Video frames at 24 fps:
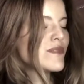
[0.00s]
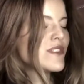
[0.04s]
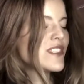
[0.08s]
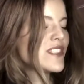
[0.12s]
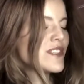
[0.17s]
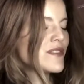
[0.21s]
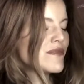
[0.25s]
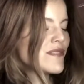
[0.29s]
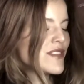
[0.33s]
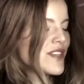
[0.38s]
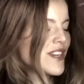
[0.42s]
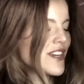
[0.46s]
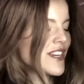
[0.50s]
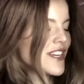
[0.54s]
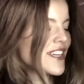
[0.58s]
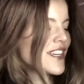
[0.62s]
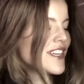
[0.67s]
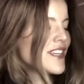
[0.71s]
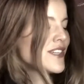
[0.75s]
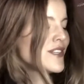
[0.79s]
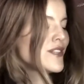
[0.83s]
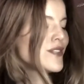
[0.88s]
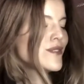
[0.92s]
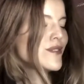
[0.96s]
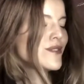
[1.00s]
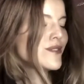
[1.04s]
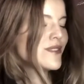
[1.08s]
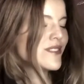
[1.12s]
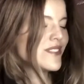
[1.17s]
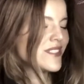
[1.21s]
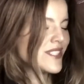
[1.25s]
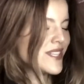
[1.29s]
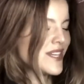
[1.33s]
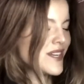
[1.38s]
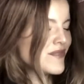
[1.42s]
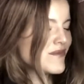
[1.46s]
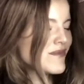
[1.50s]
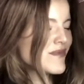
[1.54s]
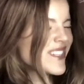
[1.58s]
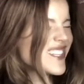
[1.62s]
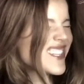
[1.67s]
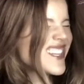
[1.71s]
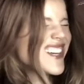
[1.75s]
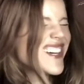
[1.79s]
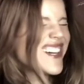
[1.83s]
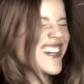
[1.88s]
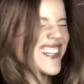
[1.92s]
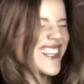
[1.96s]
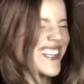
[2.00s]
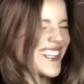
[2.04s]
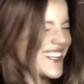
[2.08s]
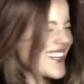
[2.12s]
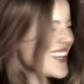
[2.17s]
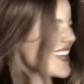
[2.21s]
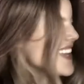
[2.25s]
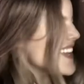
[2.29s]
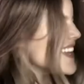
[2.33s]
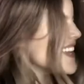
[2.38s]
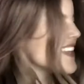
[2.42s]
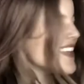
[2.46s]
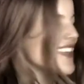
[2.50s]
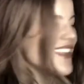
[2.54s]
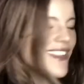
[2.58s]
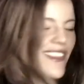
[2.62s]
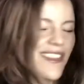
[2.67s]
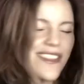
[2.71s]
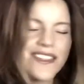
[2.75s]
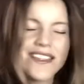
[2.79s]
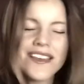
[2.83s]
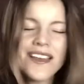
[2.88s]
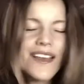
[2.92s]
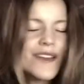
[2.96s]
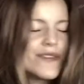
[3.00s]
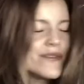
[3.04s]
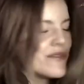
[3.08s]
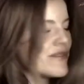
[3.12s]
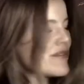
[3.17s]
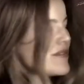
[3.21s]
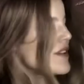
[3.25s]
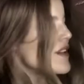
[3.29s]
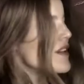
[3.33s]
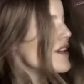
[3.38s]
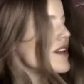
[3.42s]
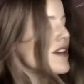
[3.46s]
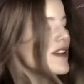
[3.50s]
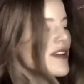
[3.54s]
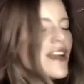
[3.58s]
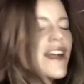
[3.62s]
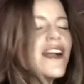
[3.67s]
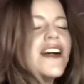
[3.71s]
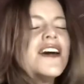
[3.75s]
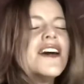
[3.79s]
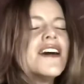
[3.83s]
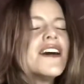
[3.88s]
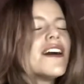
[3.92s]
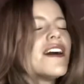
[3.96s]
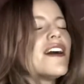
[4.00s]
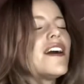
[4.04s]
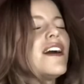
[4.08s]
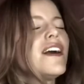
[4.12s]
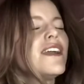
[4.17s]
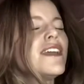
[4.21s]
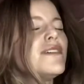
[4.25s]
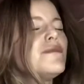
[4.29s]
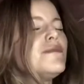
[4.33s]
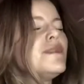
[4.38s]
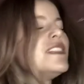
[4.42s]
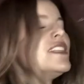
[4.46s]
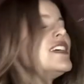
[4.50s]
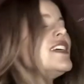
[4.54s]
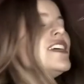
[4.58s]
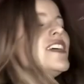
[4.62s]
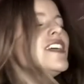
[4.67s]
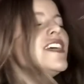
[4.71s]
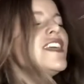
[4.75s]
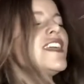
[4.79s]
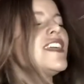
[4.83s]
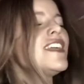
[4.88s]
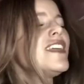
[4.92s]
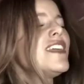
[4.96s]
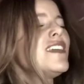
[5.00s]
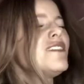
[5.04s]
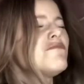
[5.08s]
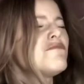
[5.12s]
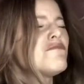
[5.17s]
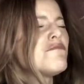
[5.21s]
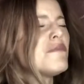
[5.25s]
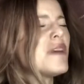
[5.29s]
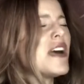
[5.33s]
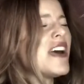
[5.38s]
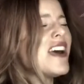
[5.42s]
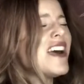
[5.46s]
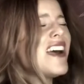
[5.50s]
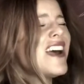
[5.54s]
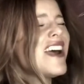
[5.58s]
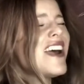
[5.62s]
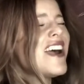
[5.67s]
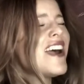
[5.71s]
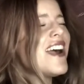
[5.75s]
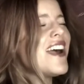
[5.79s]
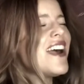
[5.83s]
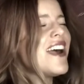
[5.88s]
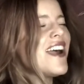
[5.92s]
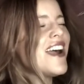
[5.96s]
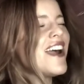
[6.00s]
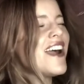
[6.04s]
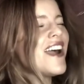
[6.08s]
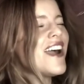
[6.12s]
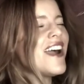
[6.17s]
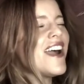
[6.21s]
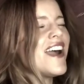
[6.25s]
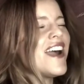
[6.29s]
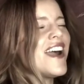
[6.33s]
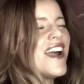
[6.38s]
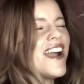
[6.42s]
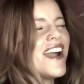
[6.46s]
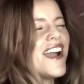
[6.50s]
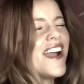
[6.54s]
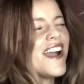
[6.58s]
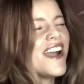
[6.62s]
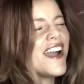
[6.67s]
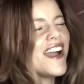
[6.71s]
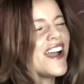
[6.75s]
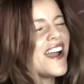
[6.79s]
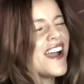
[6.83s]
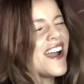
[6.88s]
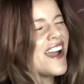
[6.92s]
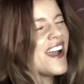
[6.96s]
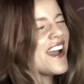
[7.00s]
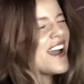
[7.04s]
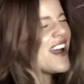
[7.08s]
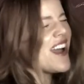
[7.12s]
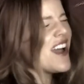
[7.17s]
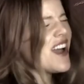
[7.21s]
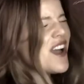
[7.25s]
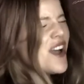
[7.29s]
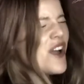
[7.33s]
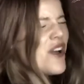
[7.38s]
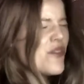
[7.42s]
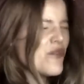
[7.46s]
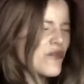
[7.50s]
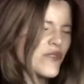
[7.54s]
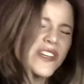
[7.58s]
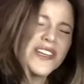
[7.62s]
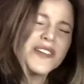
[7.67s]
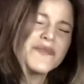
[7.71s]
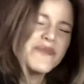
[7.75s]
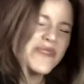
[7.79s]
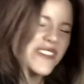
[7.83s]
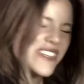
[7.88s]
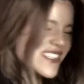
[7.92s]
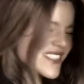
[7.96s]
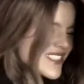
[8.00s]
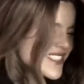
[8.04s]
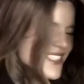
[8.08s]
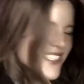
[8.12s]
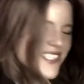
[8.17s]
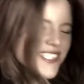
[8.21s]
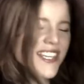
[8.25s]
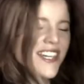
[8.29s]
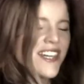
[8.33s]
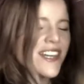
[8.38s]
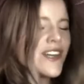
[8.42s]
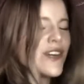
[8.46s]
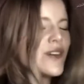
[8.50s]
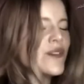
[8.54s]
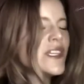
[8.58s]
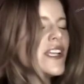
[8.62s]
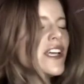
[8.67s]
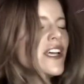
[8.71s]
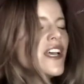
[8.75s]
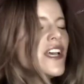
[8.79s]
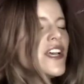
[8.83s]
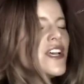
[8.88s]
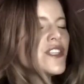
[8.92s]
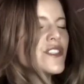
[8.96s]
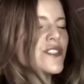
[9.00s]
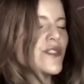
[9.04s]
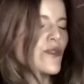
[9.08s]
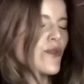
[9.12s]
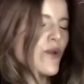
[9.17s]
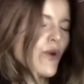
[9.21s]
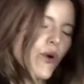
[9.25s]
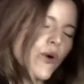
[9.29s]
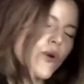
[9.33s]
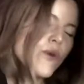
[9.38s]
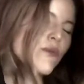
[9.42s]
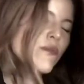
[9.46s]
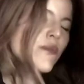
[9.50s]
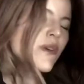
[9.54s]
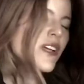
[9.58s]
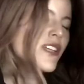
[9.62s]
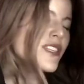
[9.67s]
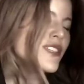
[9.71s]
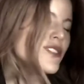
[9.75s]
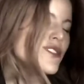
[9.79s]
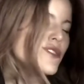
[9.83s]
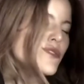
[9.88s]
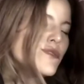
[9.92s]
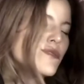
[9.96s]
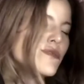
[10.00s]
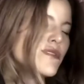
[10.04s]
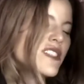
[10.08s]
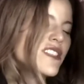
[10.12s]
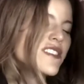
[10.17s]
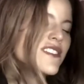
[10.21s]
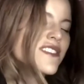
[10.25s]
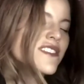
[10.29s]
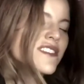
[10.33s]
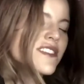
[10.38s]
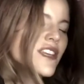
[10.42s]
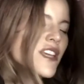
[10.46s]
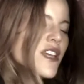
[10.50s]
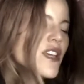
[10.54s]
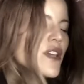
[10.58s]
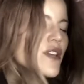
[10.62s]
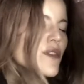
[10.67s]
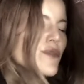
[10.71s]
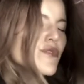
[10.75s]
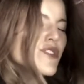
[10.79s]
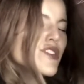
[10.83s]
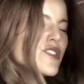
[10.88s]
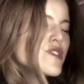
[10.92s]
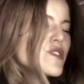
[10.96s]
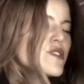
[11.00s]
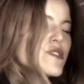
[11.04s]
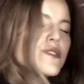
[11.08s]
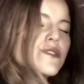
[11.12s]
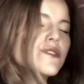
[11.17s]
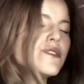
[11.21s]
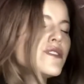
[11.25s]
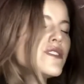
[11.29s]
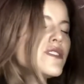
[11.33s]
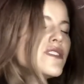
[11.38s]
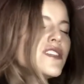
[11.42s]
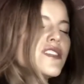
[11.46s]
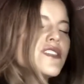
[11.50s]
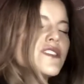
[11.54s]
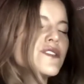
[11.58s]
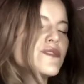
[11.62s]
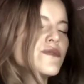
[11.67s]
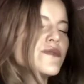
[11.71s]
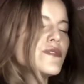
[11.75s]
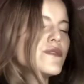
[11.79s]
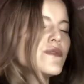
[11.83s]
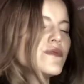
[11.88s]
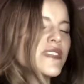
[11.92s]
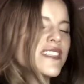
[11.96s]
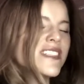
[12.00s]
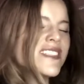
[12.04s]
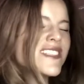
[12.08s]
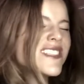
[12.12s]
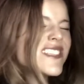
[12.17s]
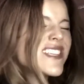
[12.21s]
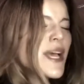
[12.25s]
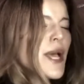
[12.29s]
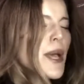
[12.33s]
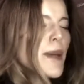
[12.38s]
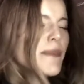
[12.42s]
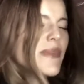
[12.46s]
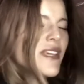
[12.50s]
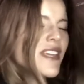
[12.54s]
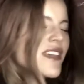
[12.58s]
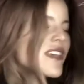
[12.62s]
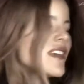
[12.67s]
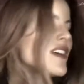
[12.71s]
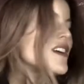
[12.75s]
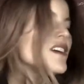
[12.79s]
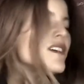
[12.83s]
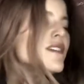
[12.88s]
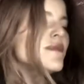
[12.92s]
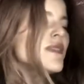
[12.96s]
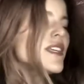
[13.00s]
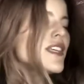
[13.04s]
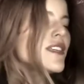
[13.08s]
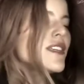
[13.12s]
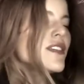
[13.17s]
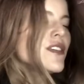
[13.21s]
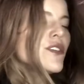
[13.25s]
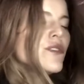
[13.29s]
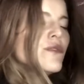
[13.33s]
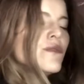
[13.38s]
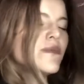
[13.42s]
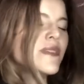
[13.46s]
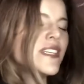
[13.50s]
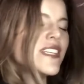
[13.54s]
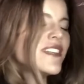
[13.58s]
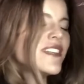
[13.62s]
have not healed. I'm not yet that far. I am laying my weapons down to own my doings, restore these ruins, becoming human